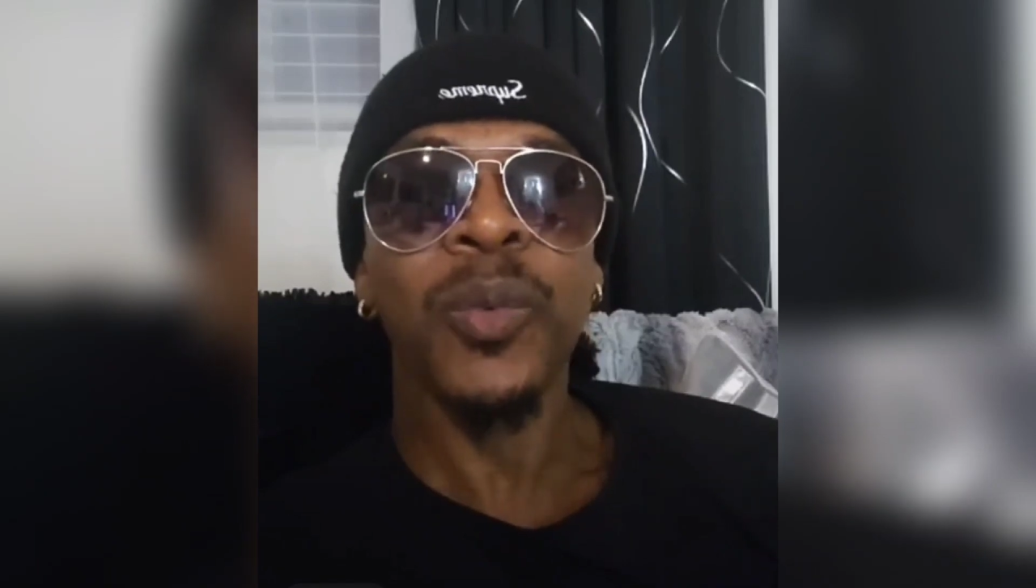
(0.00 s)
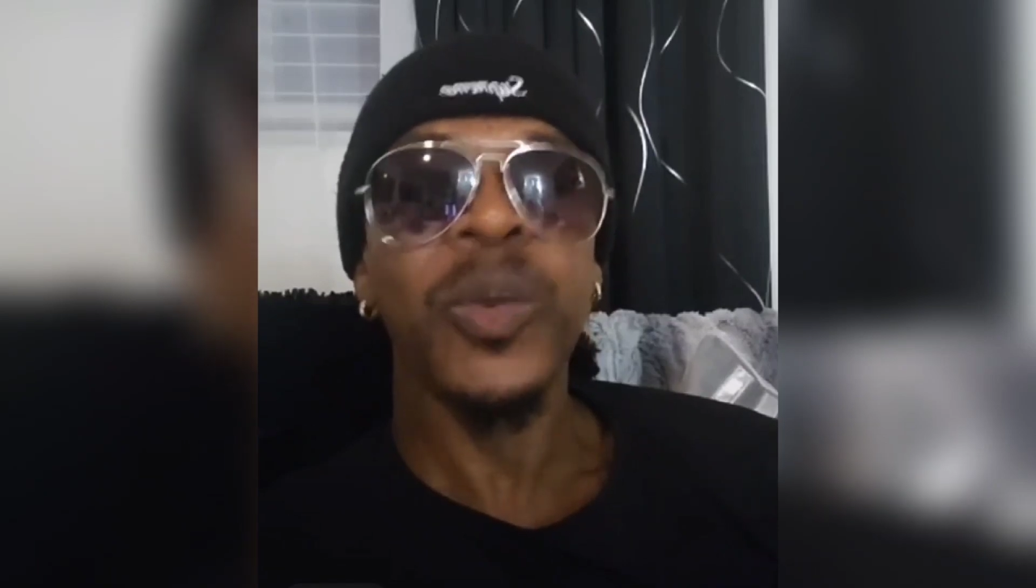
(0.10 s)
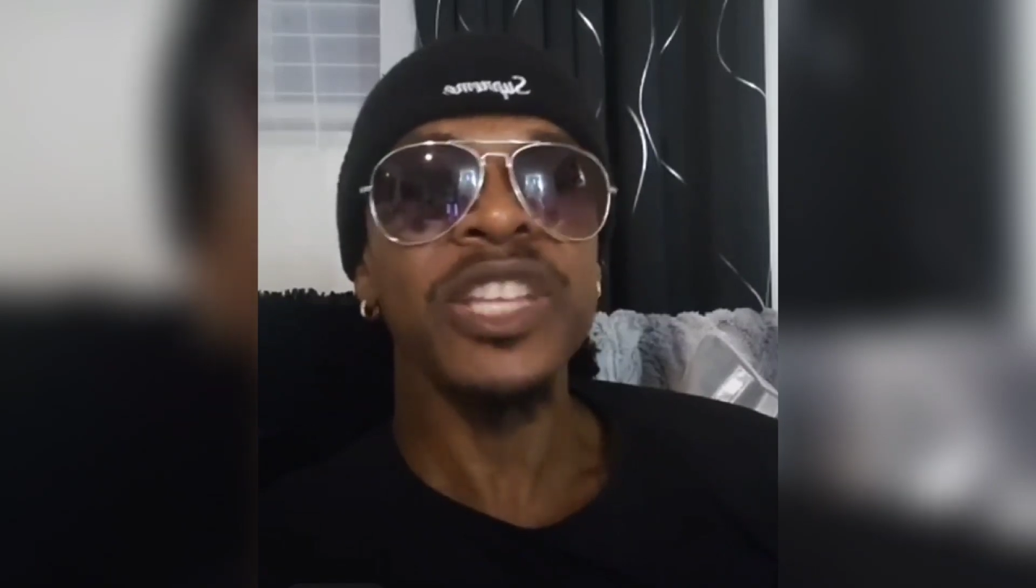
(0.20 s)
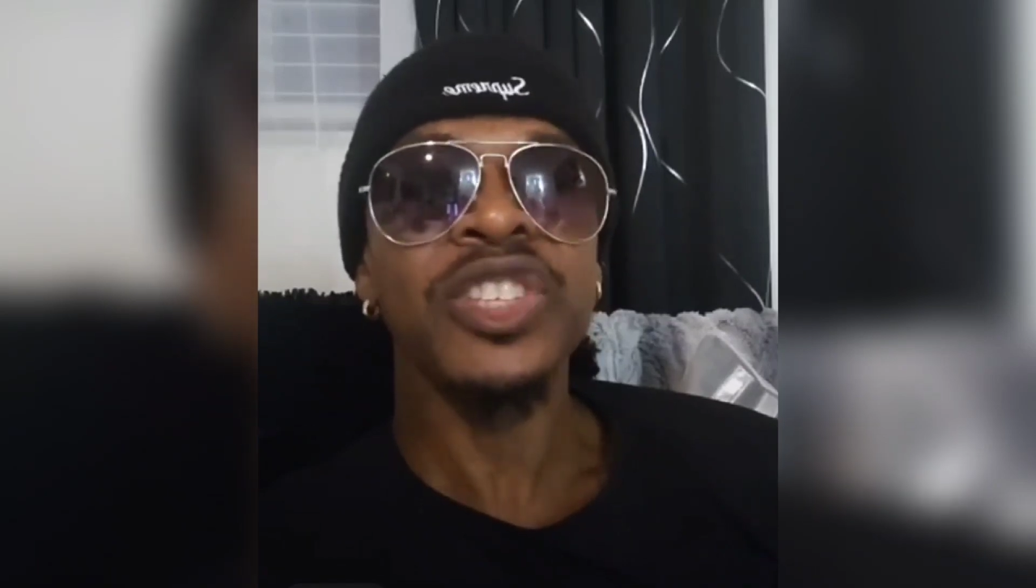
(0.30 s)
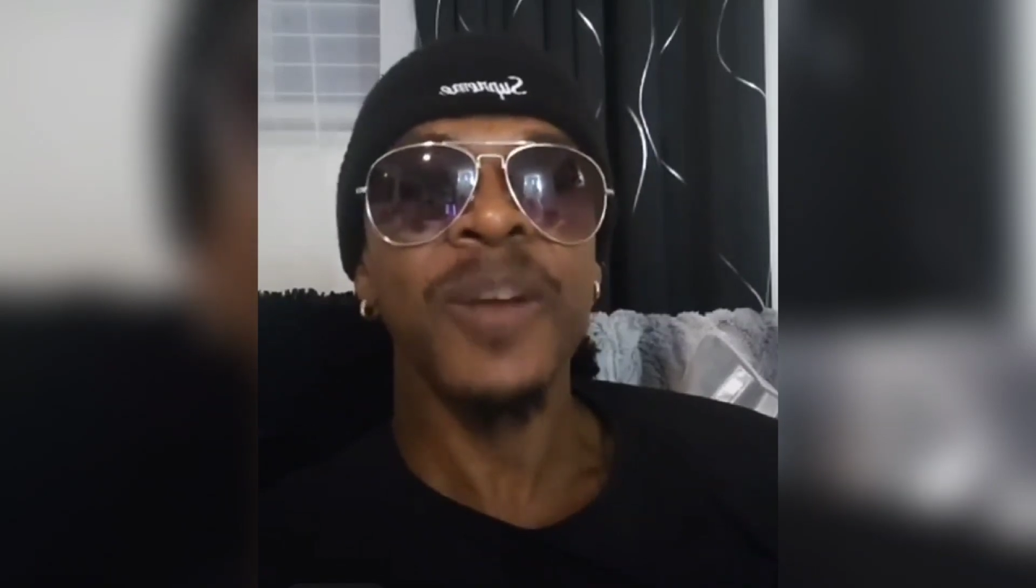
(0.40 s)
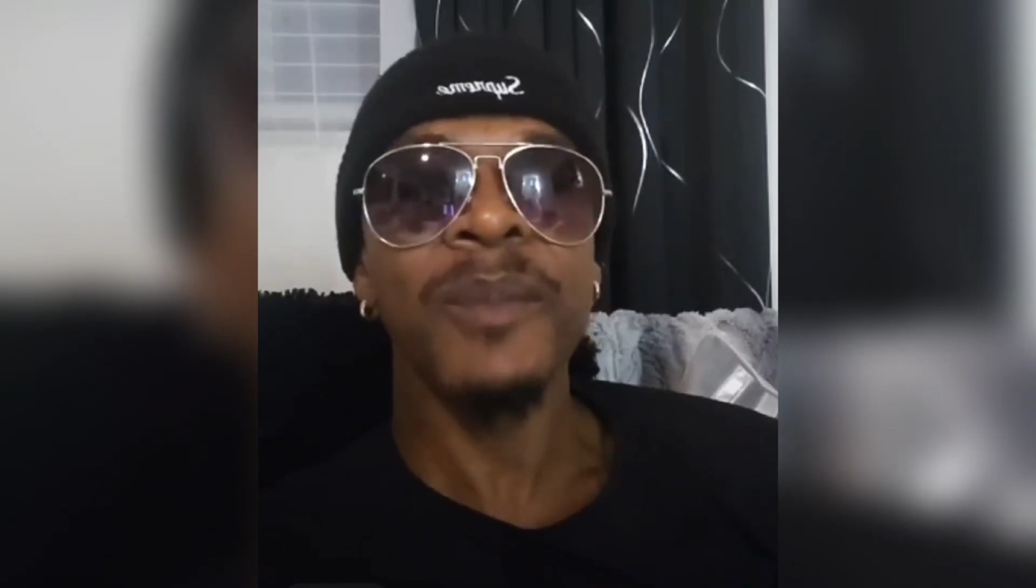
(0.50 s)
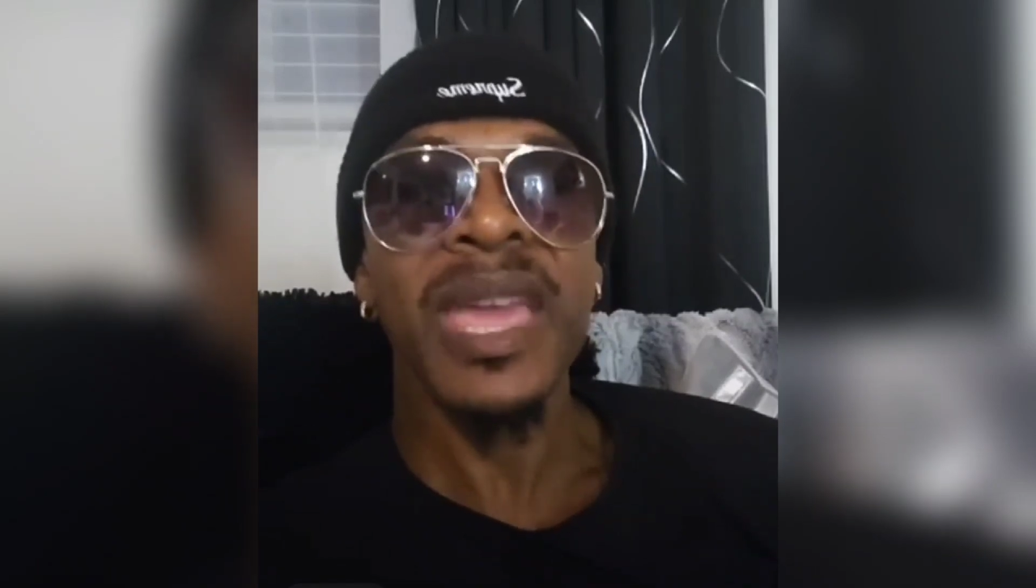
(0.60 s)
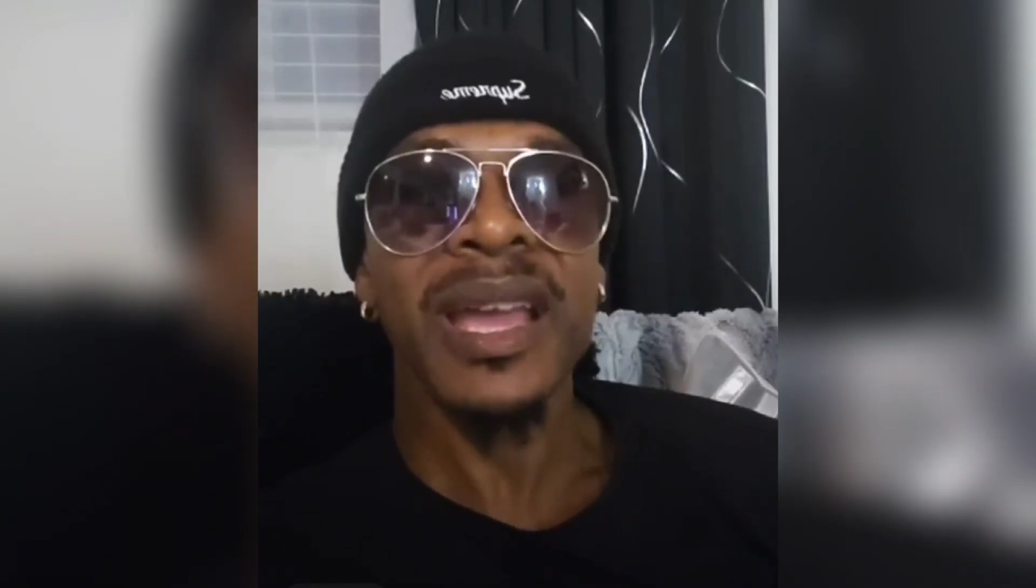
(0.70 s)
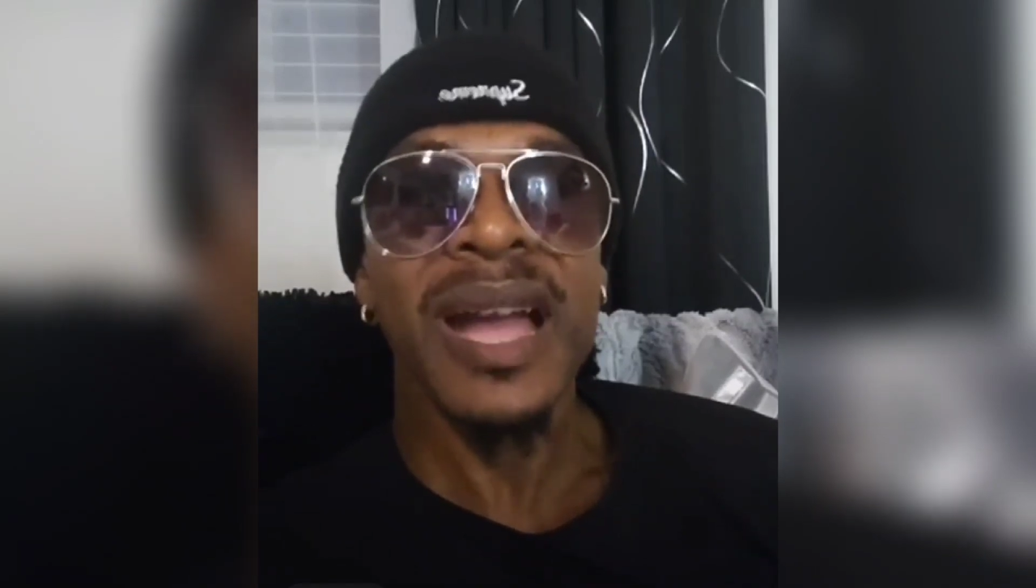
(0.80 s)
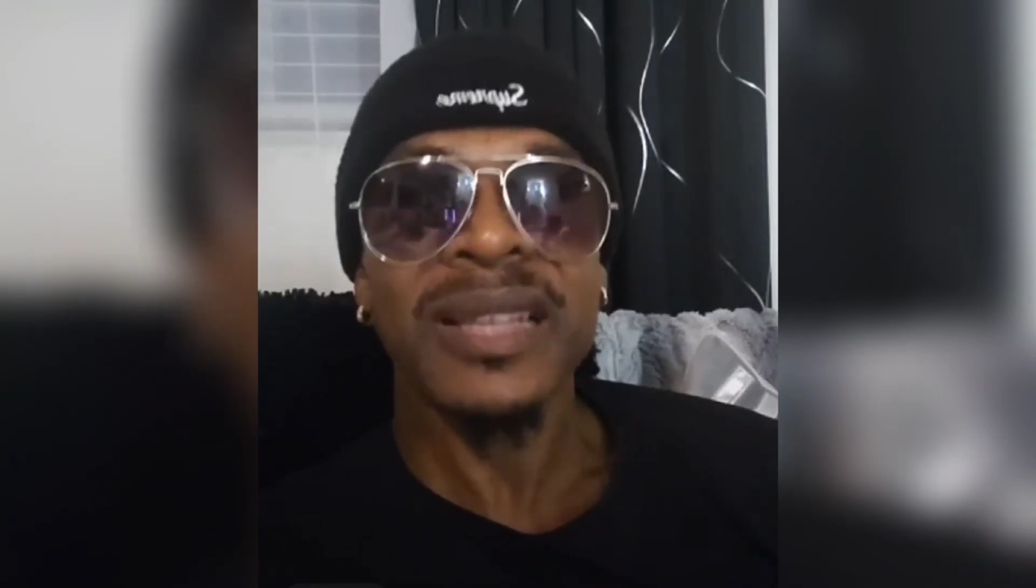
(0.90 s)
we
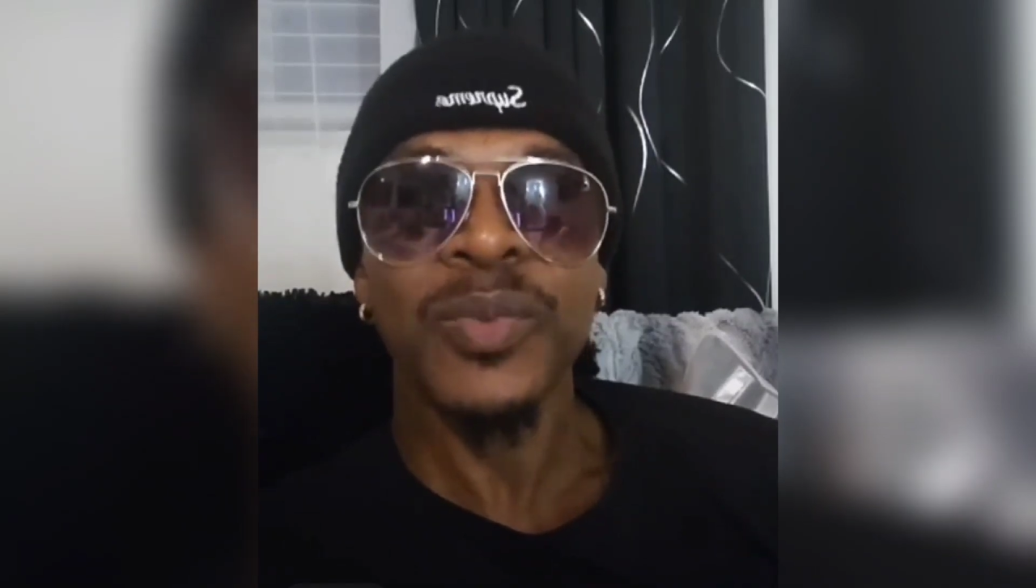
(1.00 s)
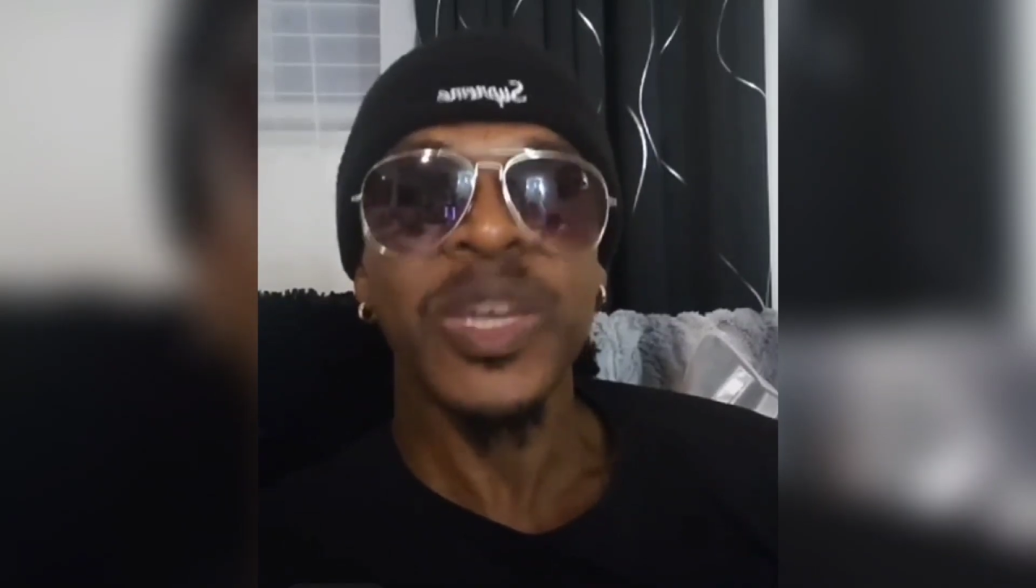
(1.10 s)
Jamaicans,